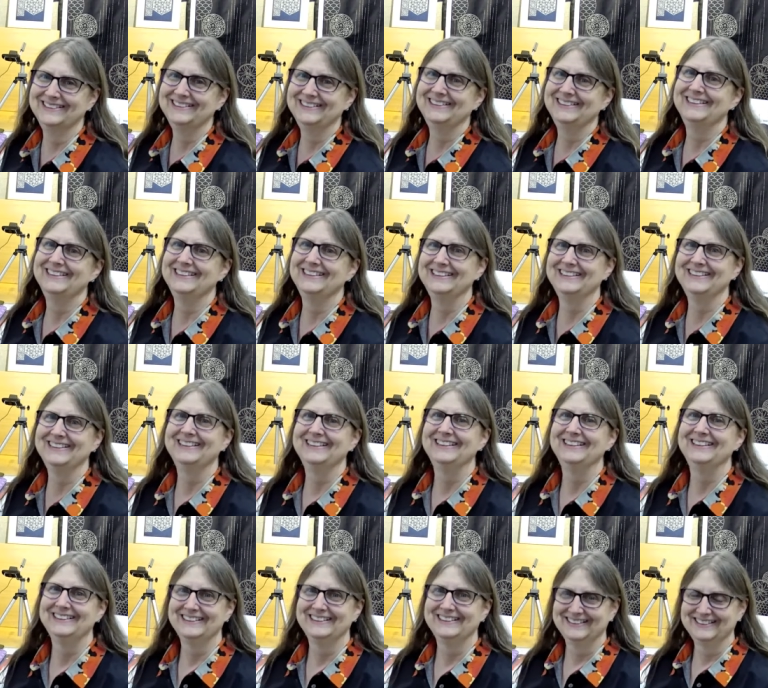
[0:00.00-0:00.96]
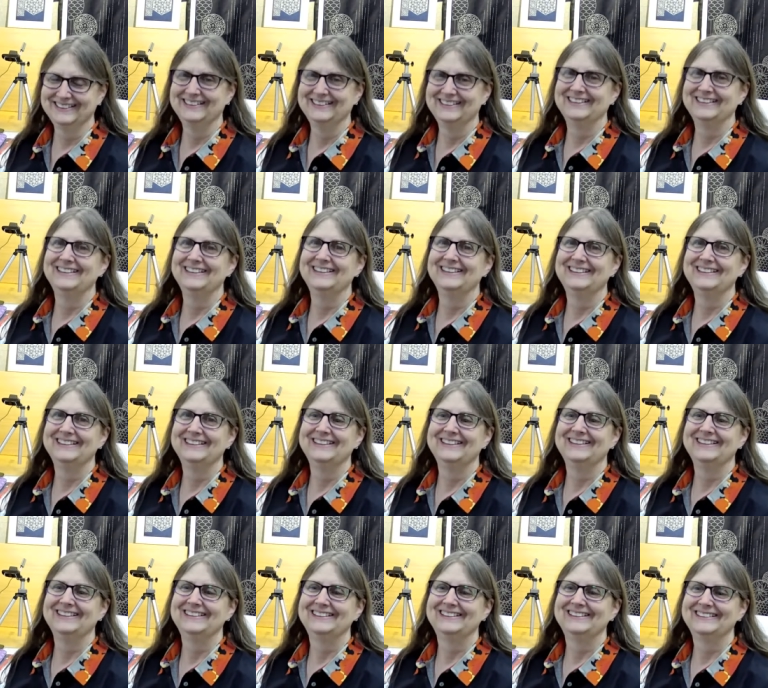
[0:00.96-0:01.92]
All right. Well, take care,
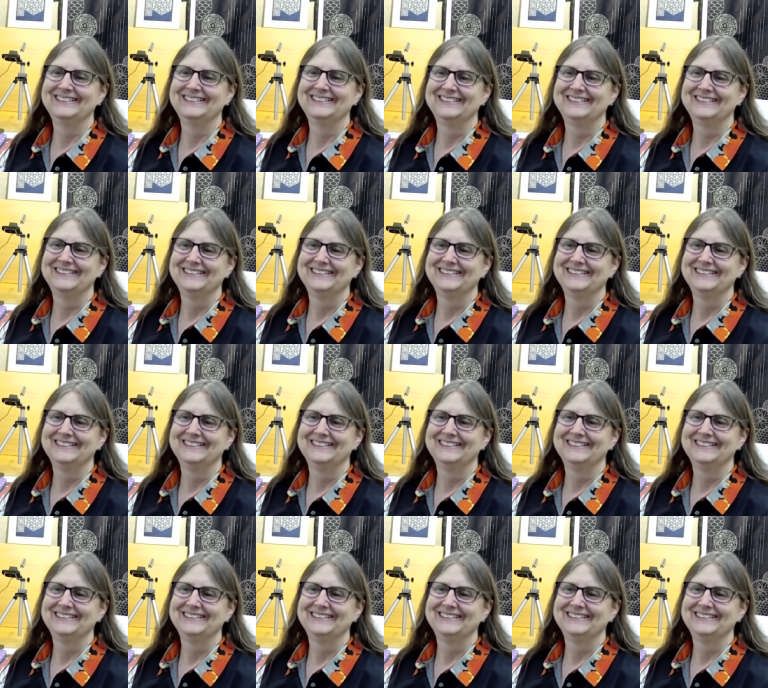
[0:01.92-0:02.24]
everybody,